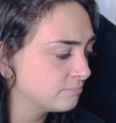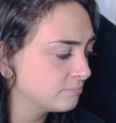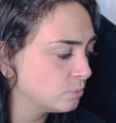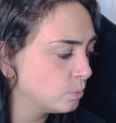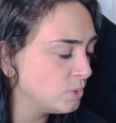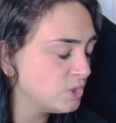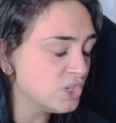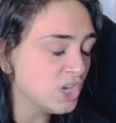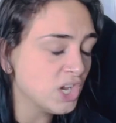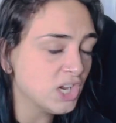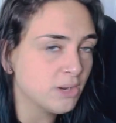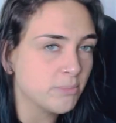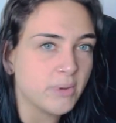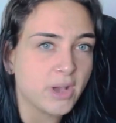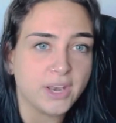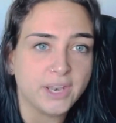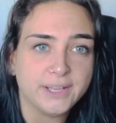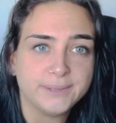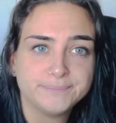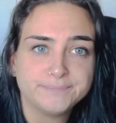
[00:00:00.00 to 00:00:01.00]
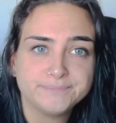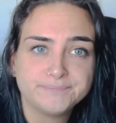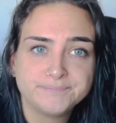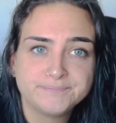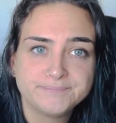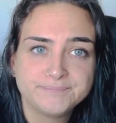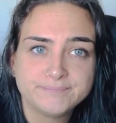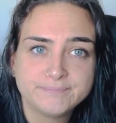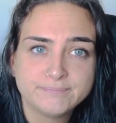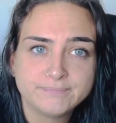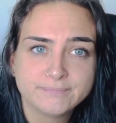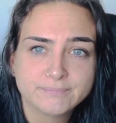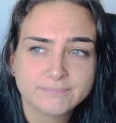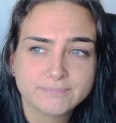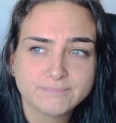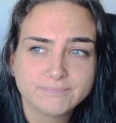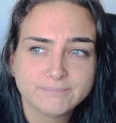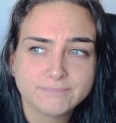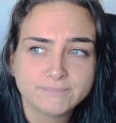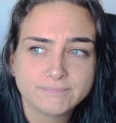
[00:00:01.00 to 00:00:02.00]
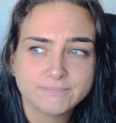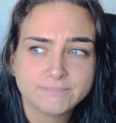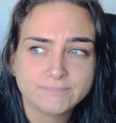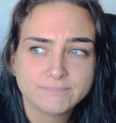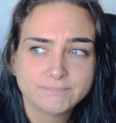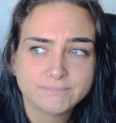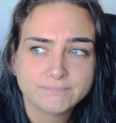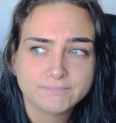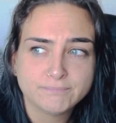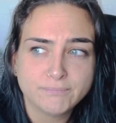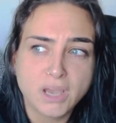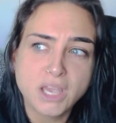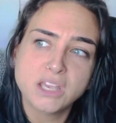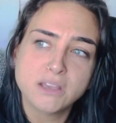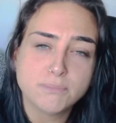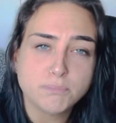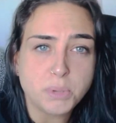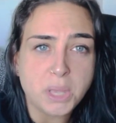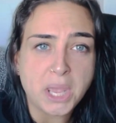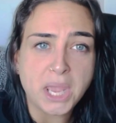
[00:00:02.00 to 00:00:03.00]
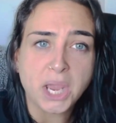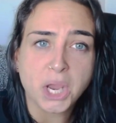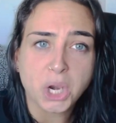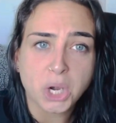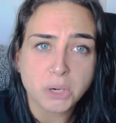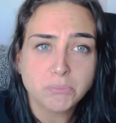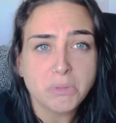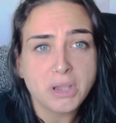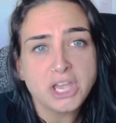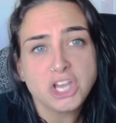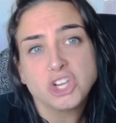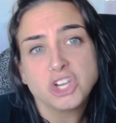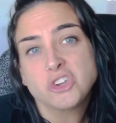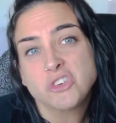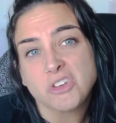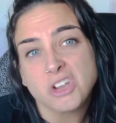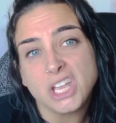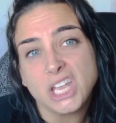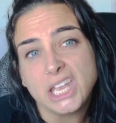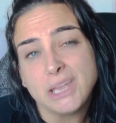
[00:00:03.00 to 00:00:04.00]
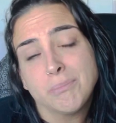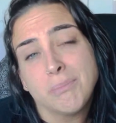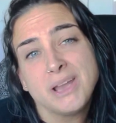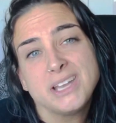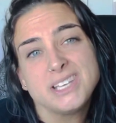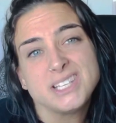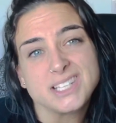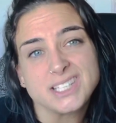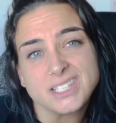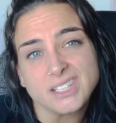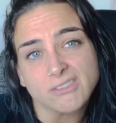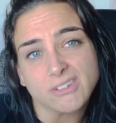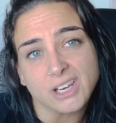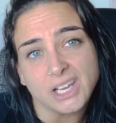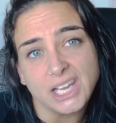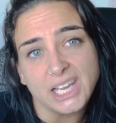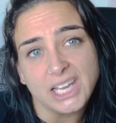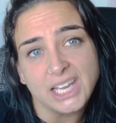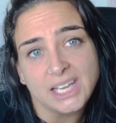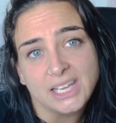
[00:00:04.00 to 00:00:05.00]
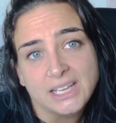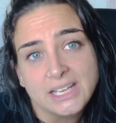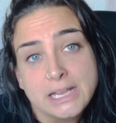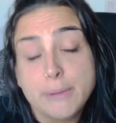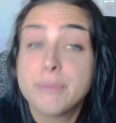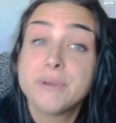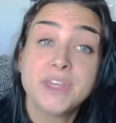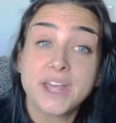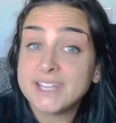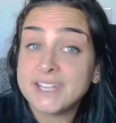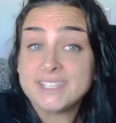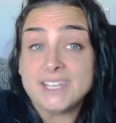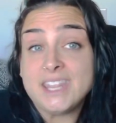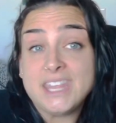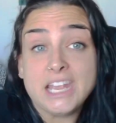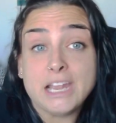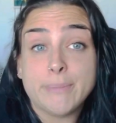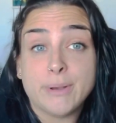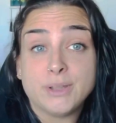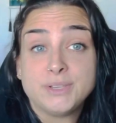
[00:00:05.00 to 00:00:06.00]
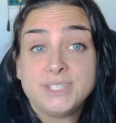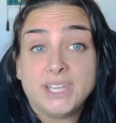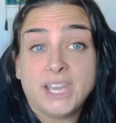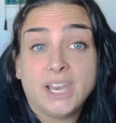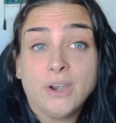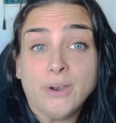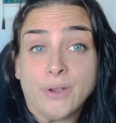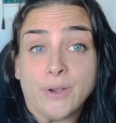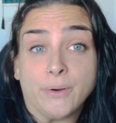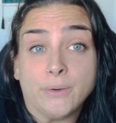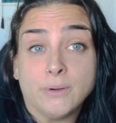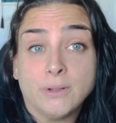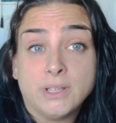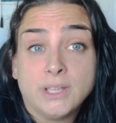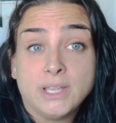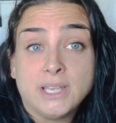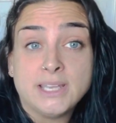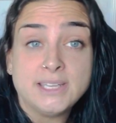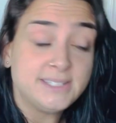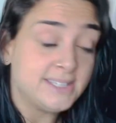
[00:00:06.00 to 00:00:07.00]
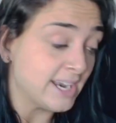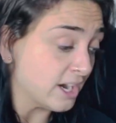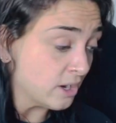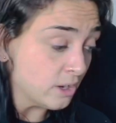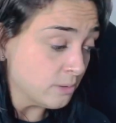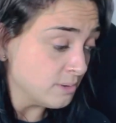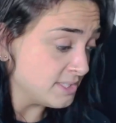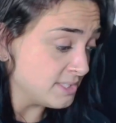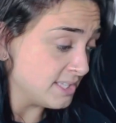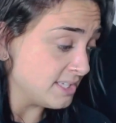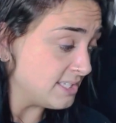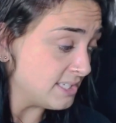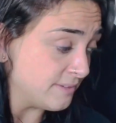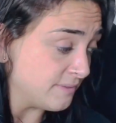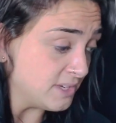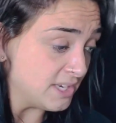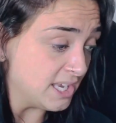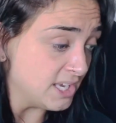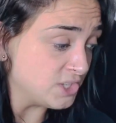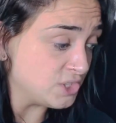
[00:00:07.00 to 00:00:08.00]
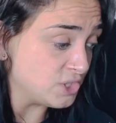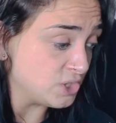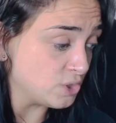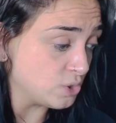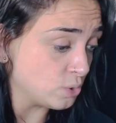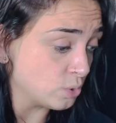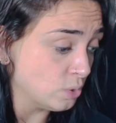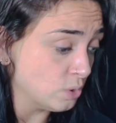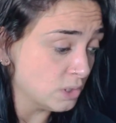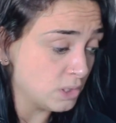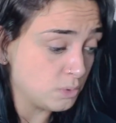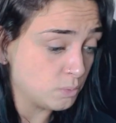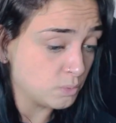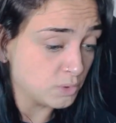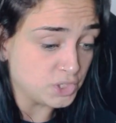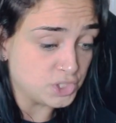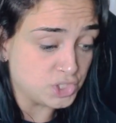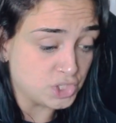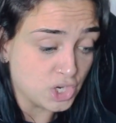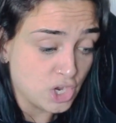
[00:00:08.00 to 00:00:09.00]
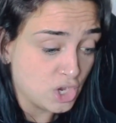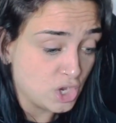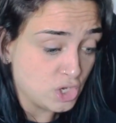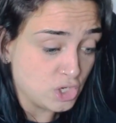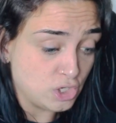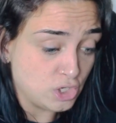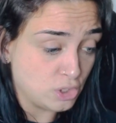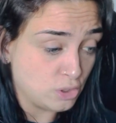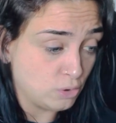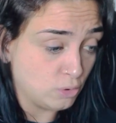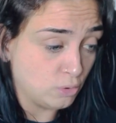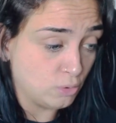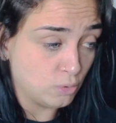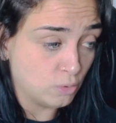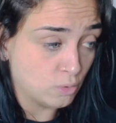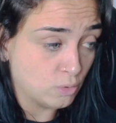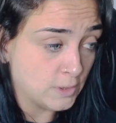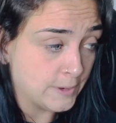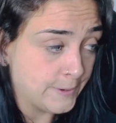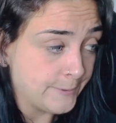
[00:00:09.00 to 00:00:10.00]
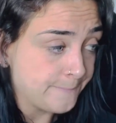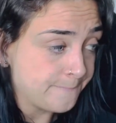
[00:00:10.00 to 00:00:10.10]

we talk about it. Might compare, might agree, might disagree, but that's the thing about tarot. Tarot is a divination tool in which you